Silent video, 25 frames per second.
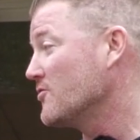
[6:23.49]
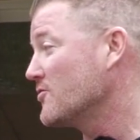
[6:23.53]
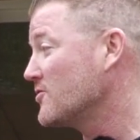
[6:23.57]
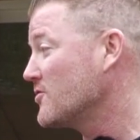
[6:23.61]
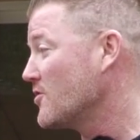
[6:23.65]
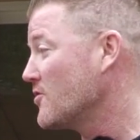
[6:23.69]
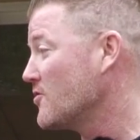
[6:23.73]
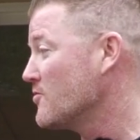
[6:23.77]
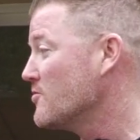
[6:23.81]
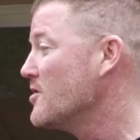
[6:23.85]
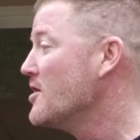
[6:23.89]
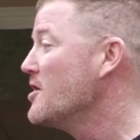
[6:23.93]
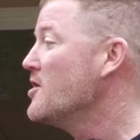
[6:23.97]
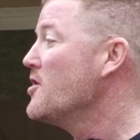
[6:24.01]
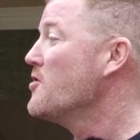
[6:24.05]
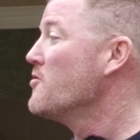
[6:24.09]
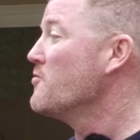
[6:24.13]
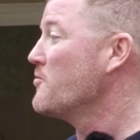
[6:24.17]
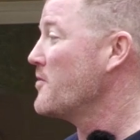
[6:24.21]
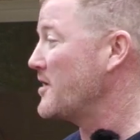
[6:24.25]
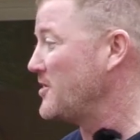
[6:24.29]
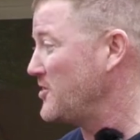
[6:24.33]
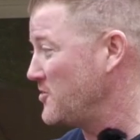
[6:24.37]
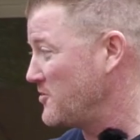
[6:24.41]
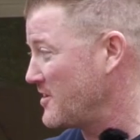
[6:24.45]
So
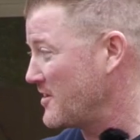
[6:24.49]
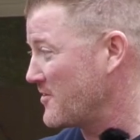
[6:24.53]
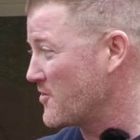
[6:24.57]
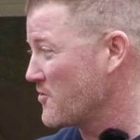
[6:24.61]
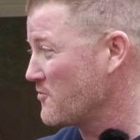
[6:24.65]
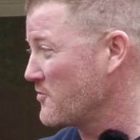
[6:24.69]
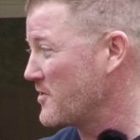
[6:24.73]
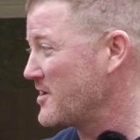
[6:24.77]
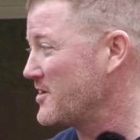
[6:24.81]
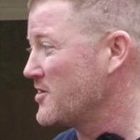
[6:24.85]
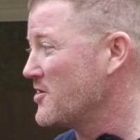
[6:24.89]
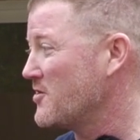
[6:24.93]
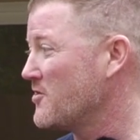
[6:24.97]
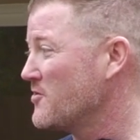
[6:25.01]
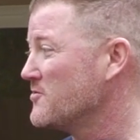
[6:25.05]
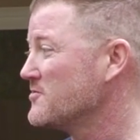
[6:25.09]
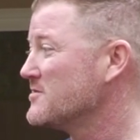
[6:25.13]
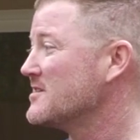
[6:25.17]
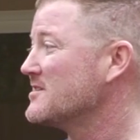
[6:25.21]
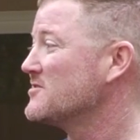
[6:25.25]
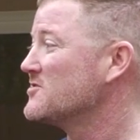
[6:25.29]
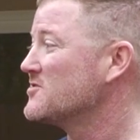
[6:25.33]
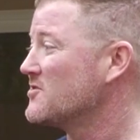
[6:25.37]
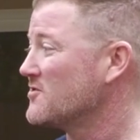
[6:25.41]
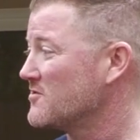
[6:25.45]
when you get the windows
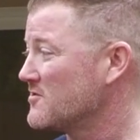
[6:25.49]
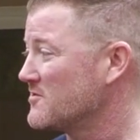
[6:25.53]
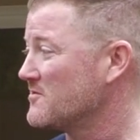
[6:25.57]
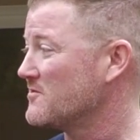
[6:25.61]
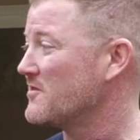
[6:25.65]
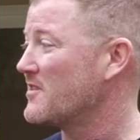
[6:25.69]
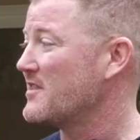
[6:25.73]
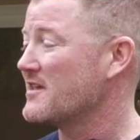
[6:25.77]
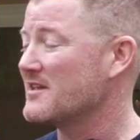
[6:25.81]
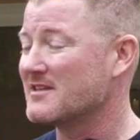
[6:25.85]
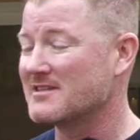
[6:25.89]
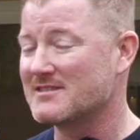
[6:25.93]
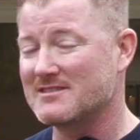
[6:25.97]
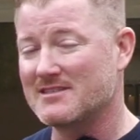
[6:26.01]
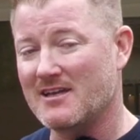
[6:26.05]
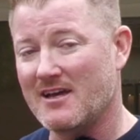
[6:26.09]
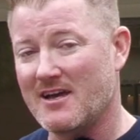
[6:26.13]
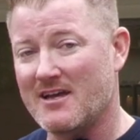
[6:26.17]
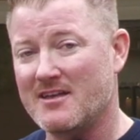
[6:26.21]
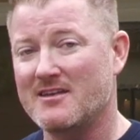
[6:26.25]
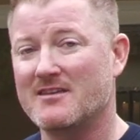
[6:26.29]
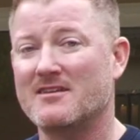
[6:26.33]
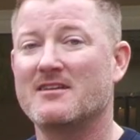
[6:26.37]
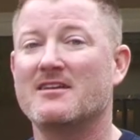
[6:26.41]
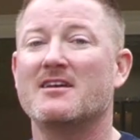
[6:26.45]
and certain things
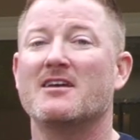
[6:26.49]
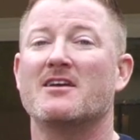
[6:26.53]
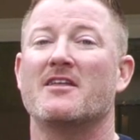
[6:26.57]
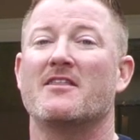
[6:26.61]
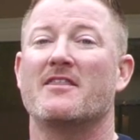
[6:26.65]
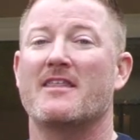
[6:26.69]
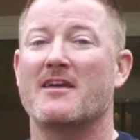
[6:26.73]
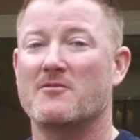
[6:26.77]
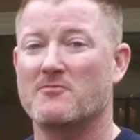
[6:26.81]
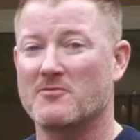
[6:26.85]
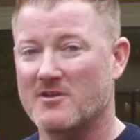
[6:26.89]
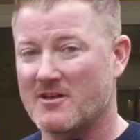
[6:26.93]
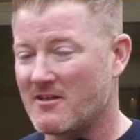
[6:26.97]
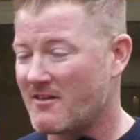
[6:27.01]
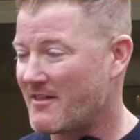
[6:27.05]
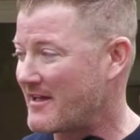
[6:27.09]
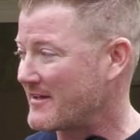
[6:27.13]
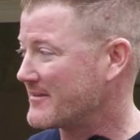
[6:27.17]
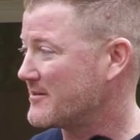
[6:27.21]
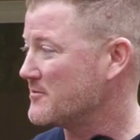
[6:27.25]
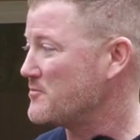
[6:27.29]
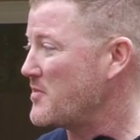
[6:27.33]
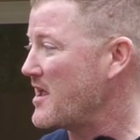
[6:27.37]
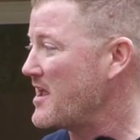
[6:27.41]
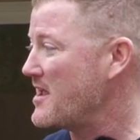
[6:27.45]
done, they would
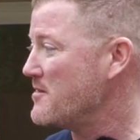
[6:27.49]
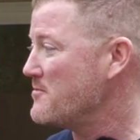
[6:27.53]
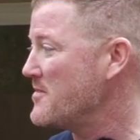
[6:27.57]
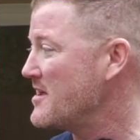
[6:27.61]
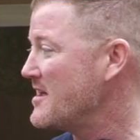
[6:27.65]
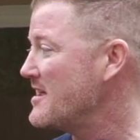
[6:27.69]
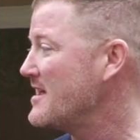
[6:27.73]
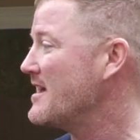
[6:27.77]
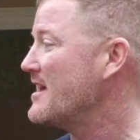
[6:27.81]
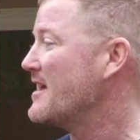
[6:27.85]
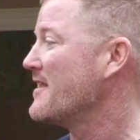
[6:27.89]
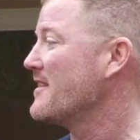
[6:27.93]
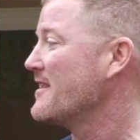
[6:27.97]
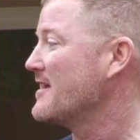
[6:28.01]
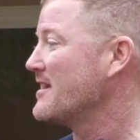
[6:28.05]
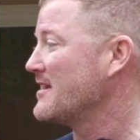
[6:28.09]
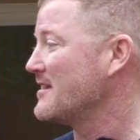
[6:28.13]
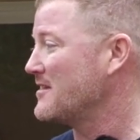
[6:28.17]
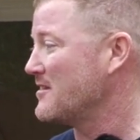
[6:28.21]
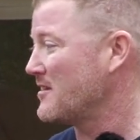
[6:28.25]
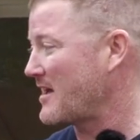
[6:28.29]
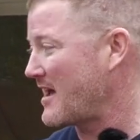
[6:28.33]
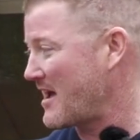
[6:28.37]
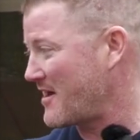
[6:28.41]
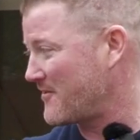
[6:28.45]
collect a payment, and
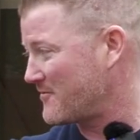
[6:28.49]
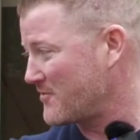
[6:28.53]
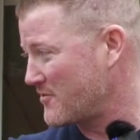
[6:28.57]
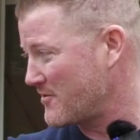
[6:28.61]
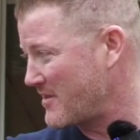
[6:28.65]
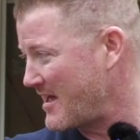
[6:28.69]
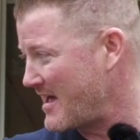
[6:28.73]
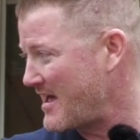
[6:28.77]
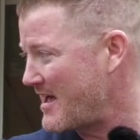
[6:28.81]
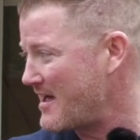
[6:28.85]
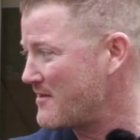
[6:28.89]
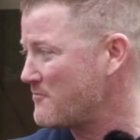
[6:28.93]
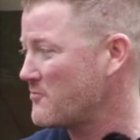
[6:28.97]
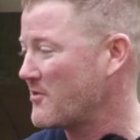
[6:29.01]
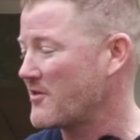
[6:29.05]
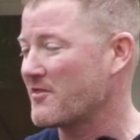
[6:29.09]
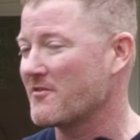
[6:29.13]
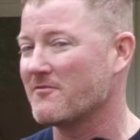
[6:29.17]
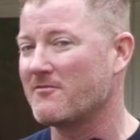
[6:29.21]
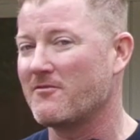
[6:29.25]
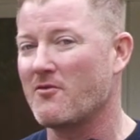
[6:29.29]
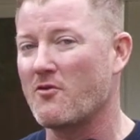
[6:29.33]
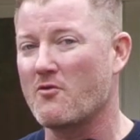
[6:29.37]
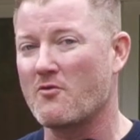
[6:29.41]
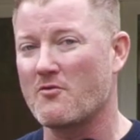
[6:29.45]
then after that, when the
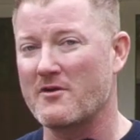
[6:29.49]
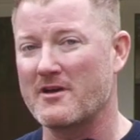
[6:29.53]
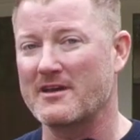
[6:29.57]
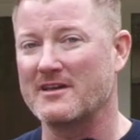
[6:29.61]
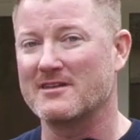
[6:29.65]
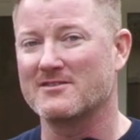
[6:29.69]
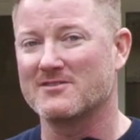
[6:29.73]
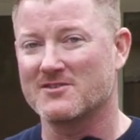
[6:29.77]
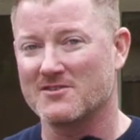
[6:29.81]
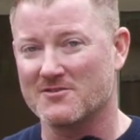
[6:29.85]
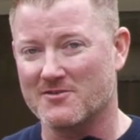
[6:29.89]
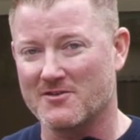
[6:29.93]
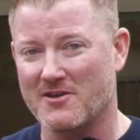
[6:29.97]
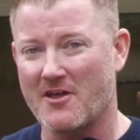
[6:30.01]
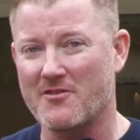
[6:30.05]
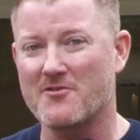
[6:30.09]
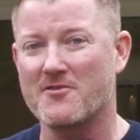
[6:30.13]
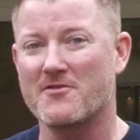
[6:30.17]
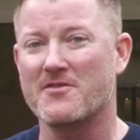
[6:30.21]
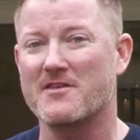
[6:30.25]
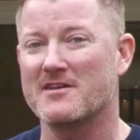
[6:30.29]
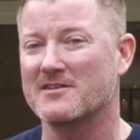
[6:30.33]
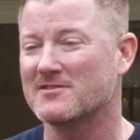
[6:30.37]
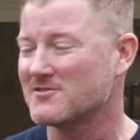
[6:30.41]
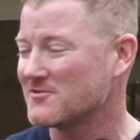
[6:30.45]
flooring and certain other
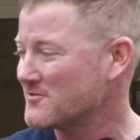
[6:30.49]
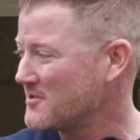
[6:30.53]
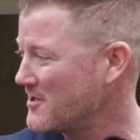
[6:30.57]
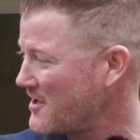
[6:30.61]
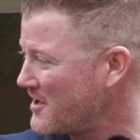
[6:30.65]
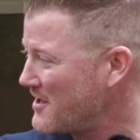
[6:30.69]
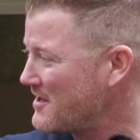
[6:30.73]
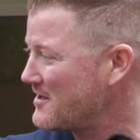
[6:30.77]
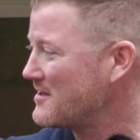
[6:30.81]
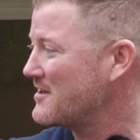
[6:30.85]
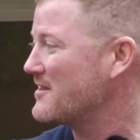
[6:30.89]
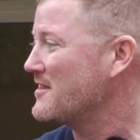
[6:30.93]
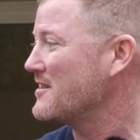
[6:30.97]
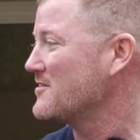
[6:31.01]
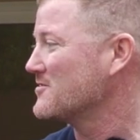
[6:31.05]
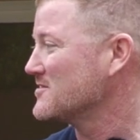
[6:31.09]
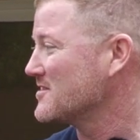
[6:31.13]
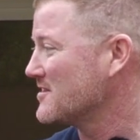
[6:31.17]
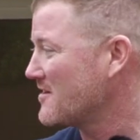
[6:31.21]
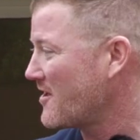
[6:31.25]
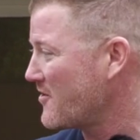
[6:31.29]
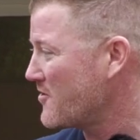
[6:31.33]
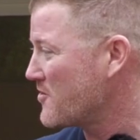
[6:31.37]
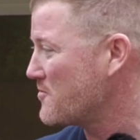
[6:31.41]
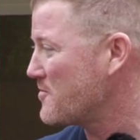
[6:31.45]
things are done, there's
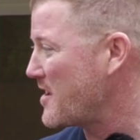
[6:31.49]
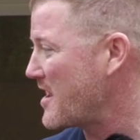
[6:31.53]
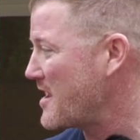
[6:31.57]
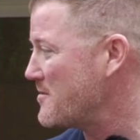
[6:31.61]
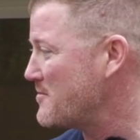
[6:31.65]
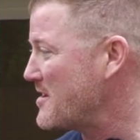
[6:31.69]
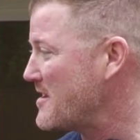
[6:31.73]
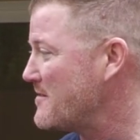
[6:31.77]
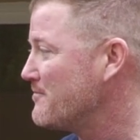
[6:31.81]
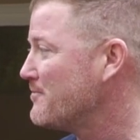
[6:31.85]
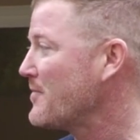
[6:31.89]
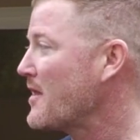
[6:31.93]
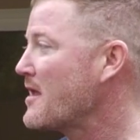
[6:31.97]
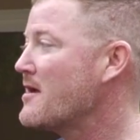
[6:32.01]
another payment.